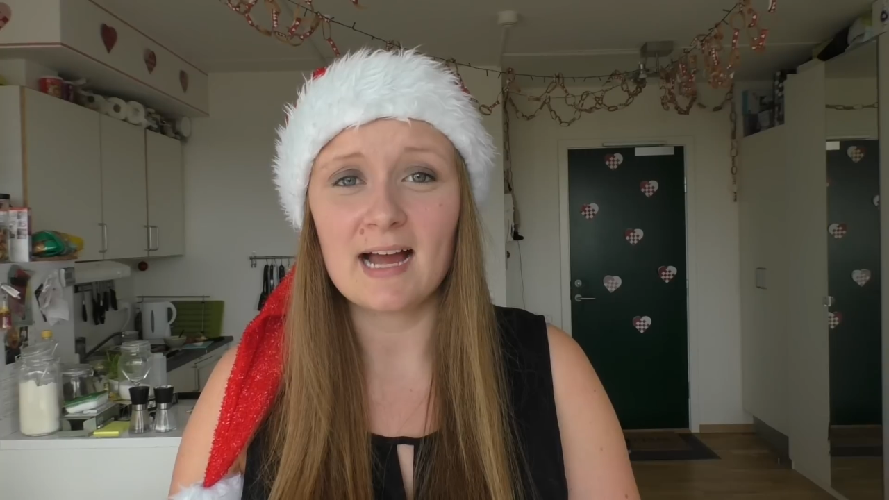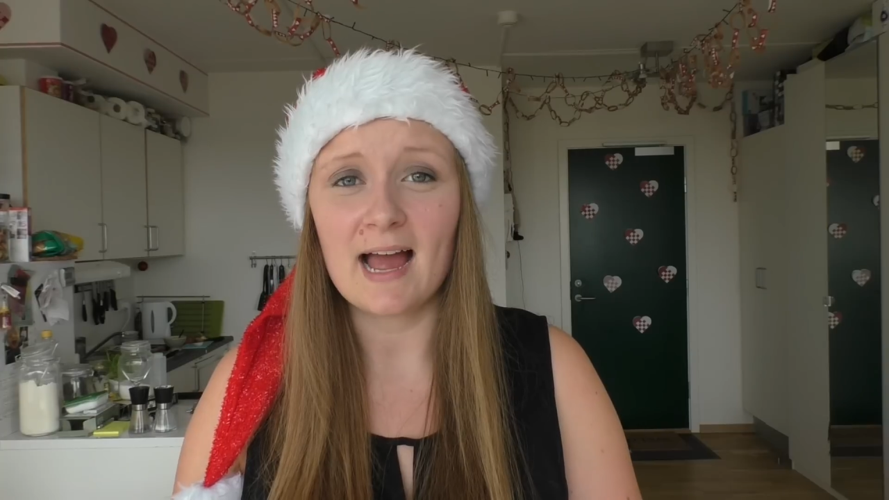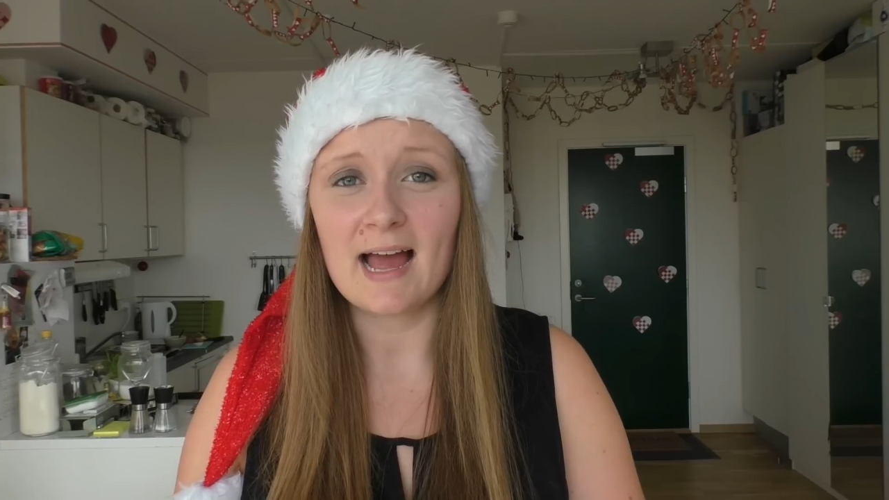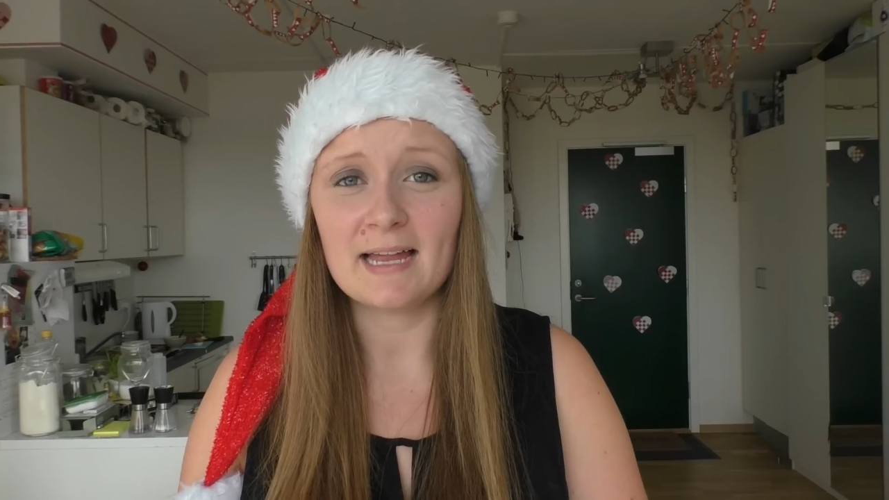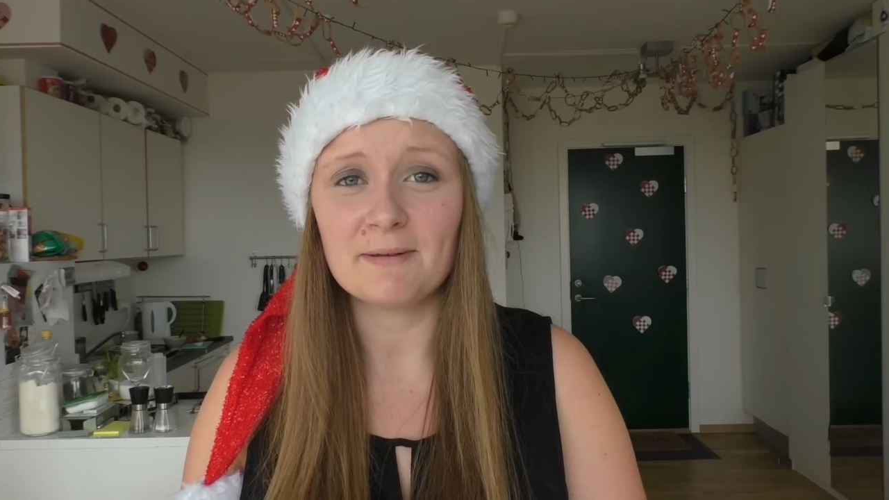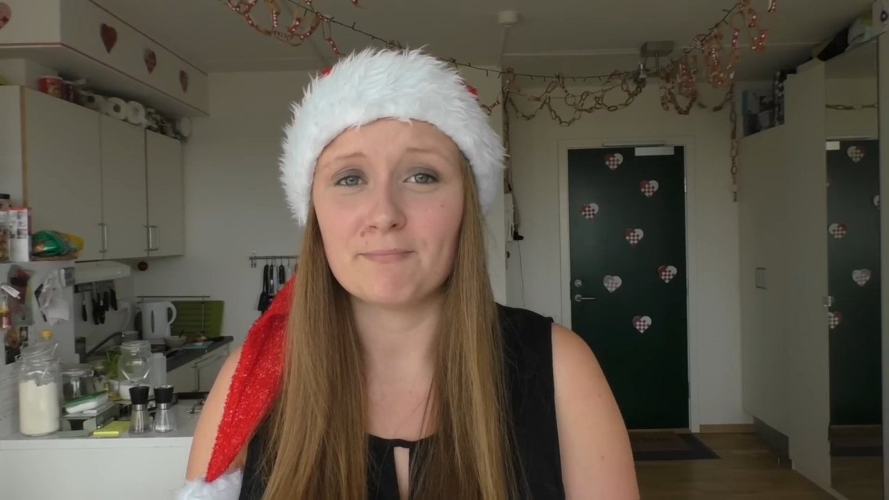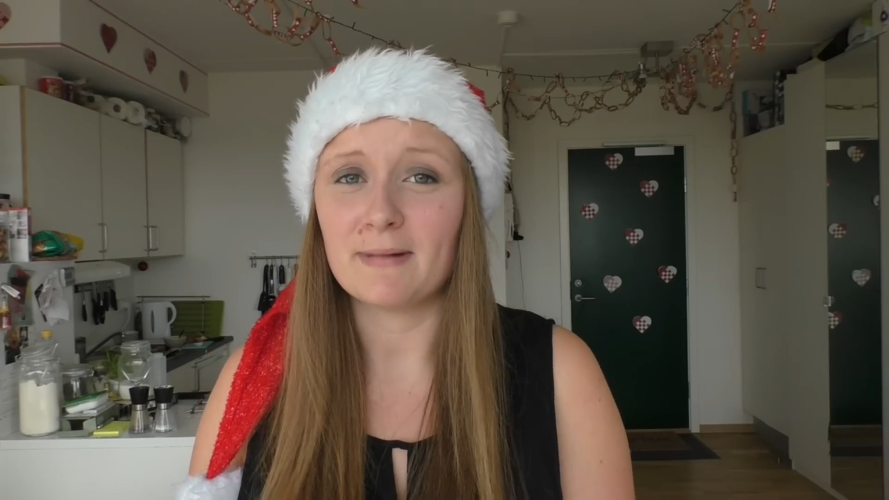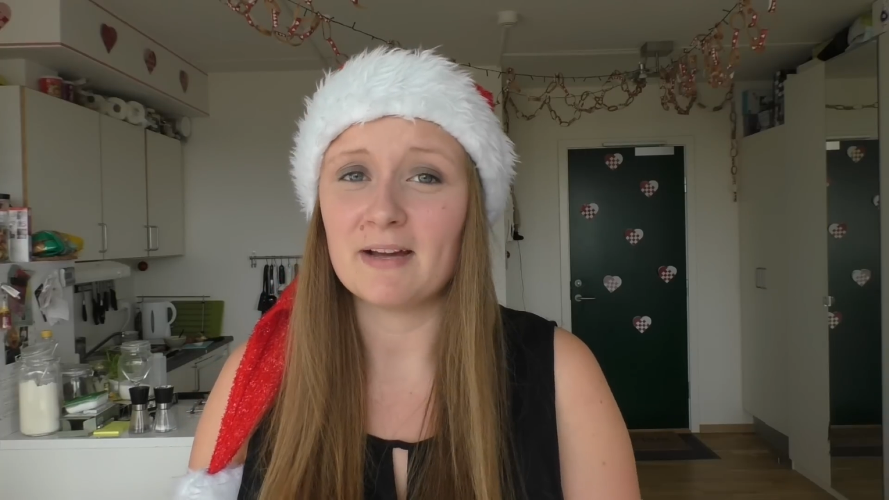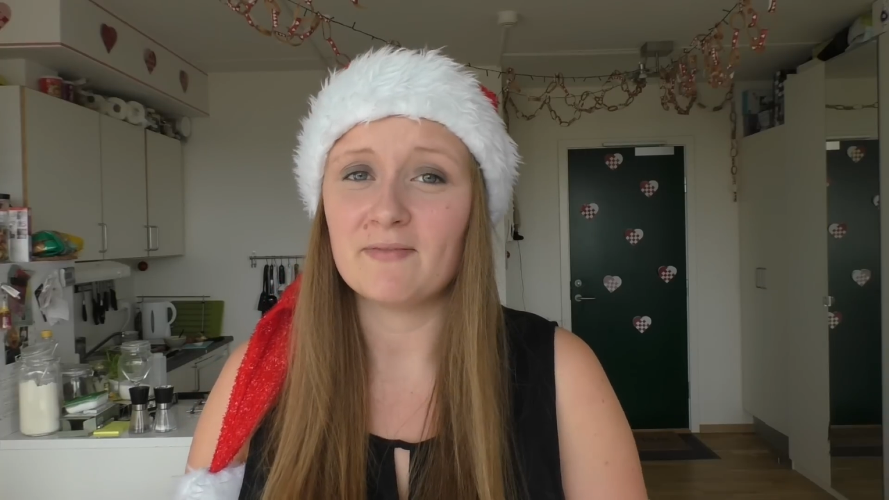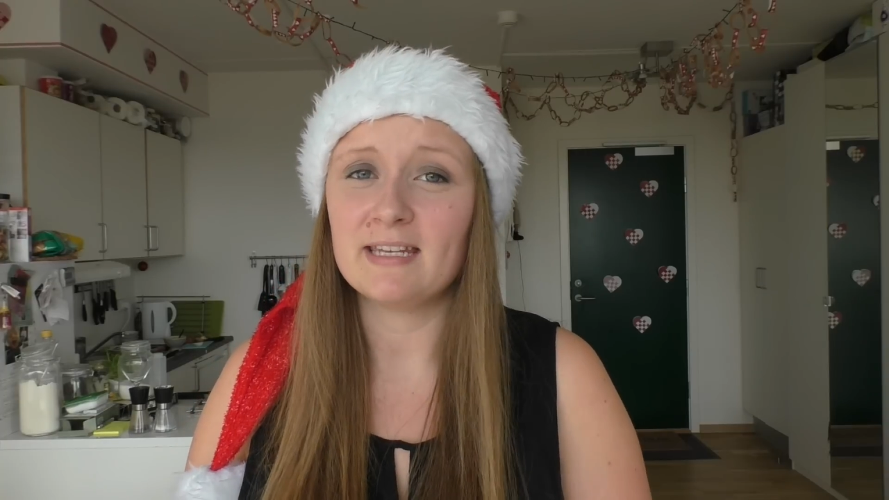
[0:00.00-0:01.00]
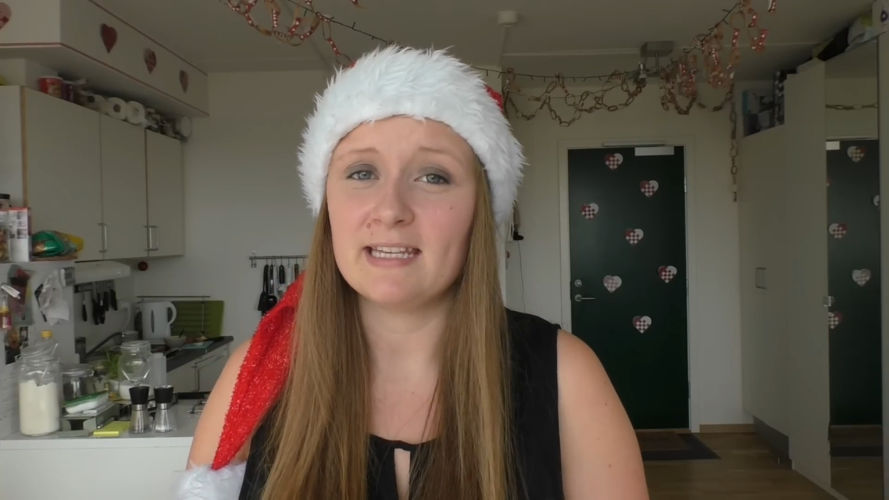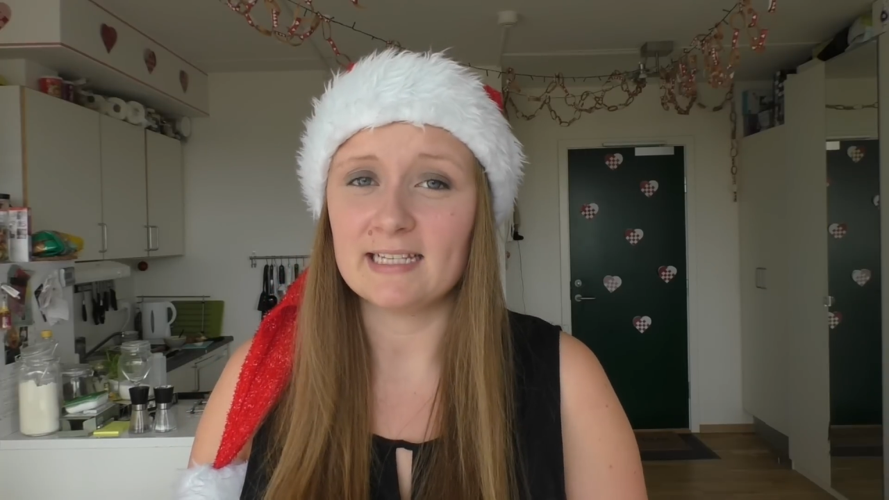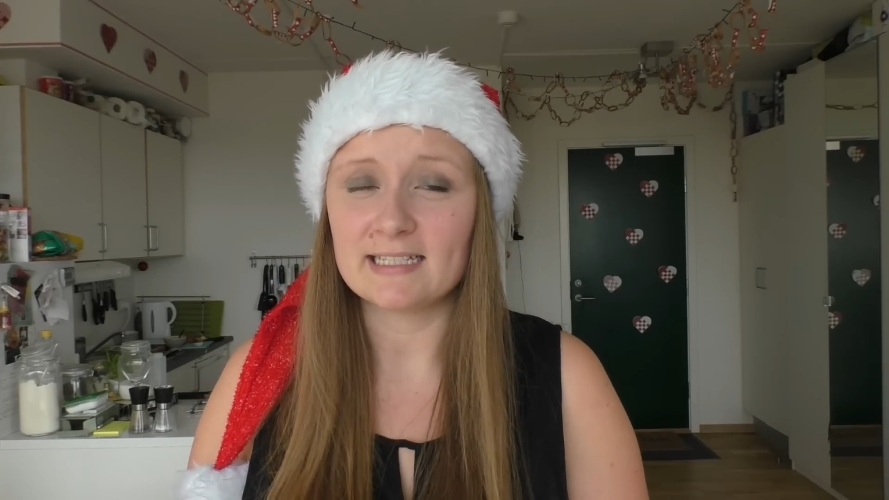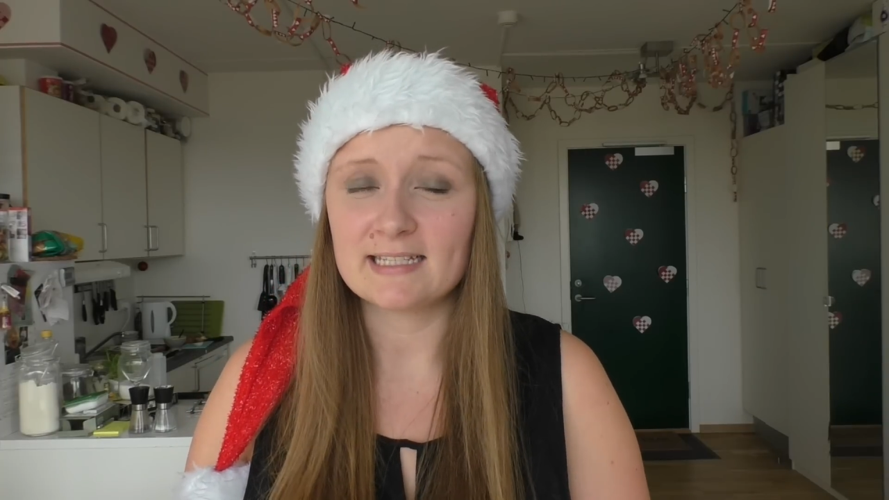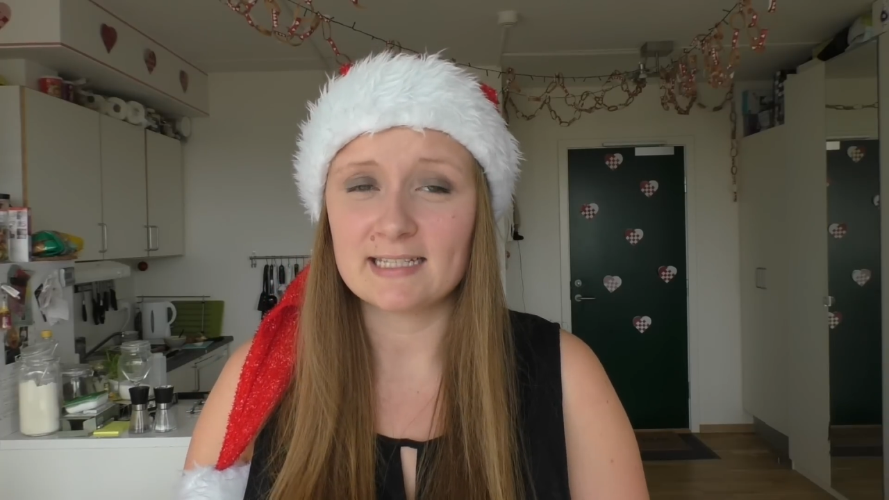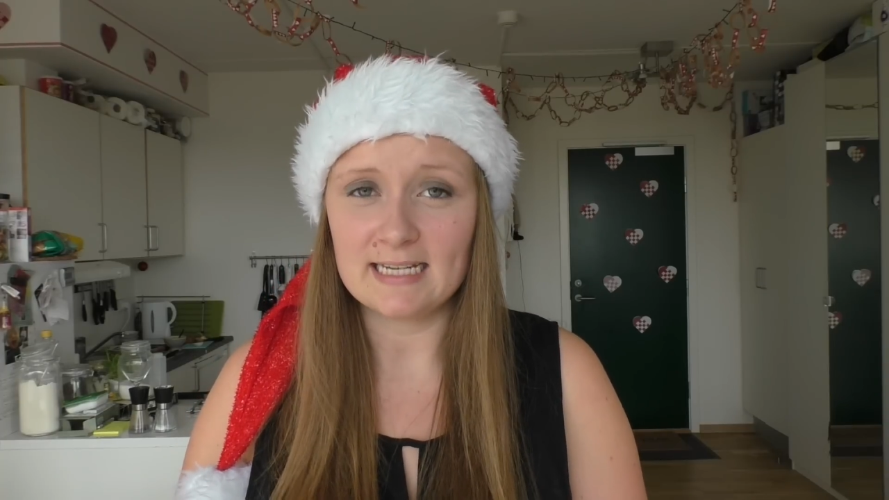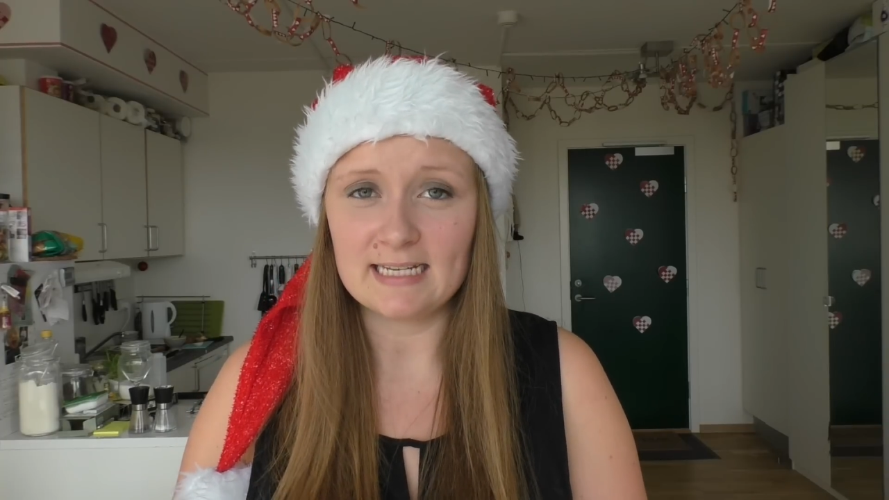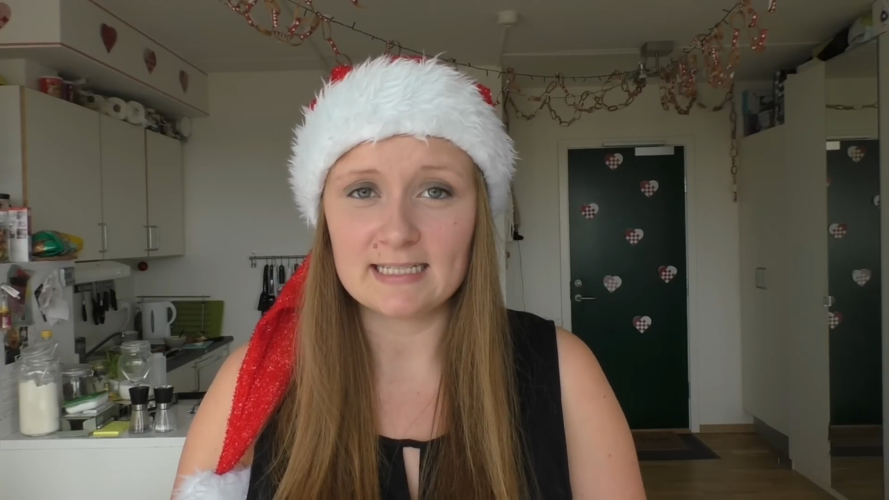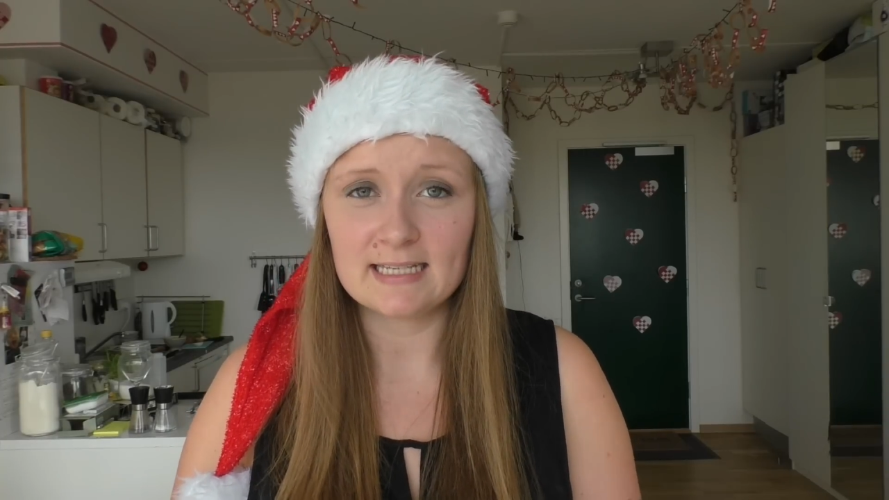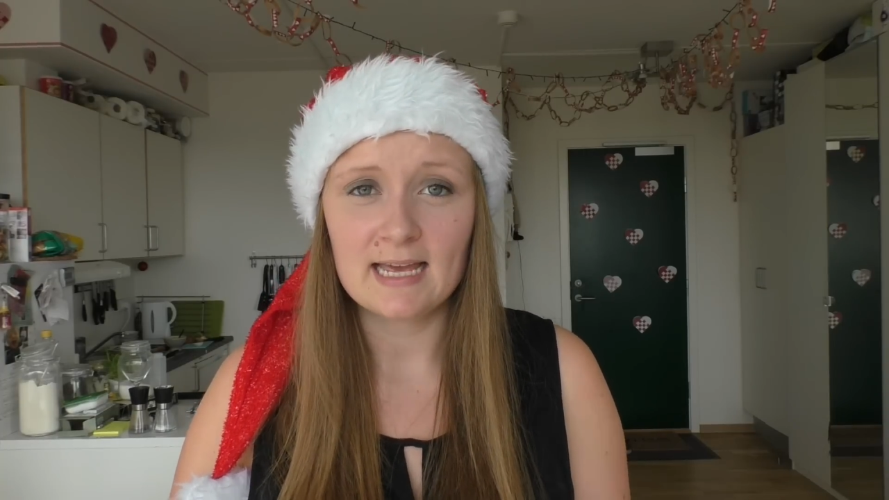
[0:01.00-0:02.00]
and my vanilla
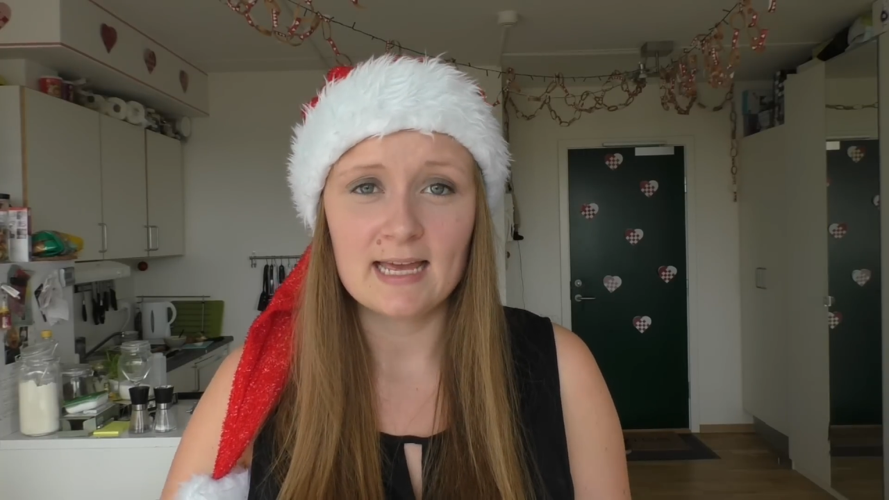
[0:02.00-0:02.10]
seeds.